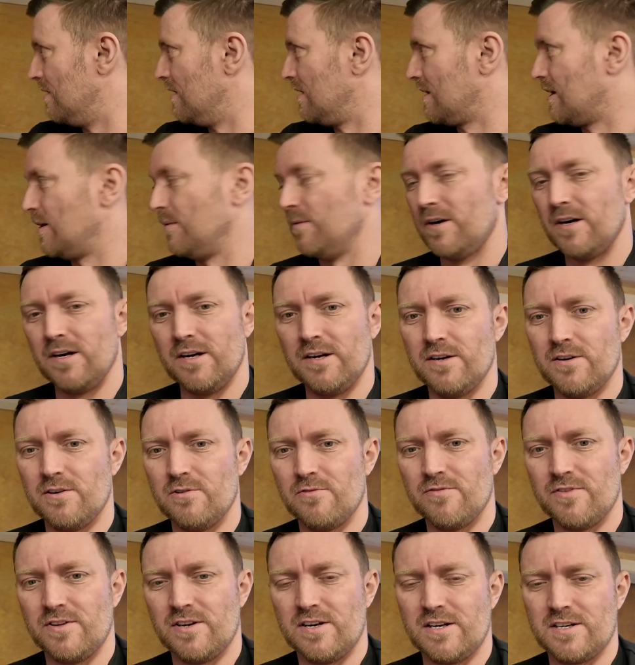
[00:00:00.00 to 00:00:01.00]
I'll keep an eye on it
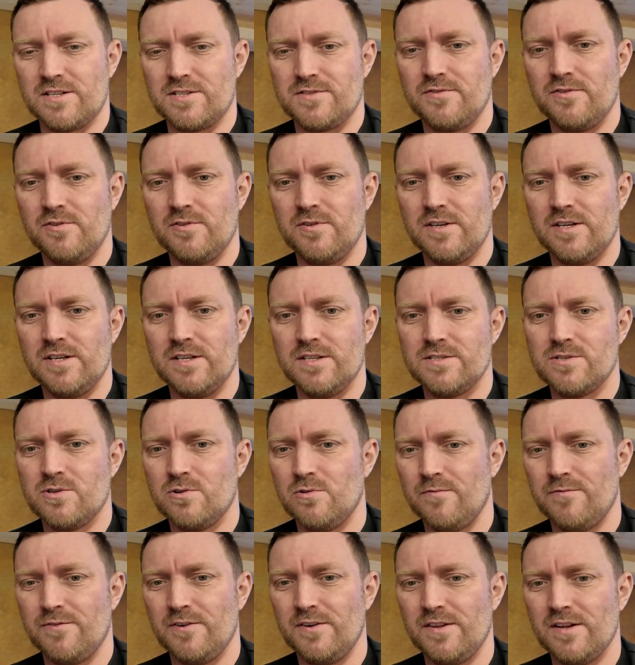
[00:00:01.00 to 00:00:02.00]
over the next few days.
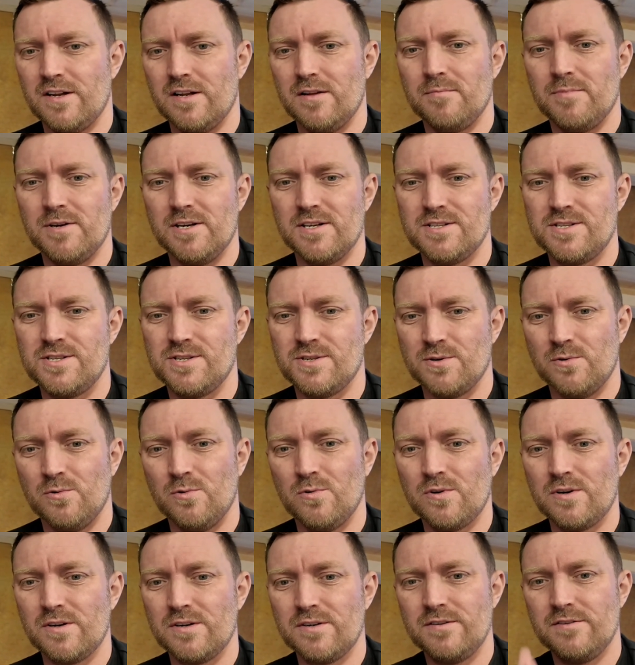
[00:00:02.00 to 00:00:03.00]
Hopefully that'll be it
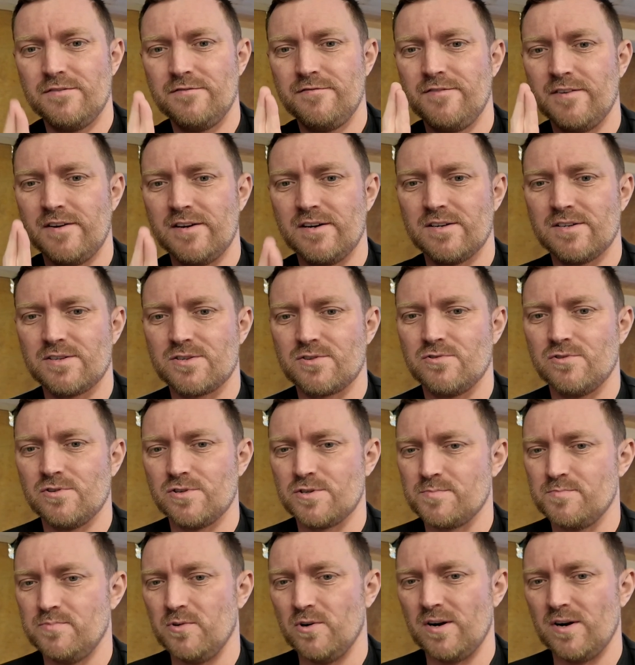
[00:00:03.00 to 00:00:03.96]
sorted, fingers crossed.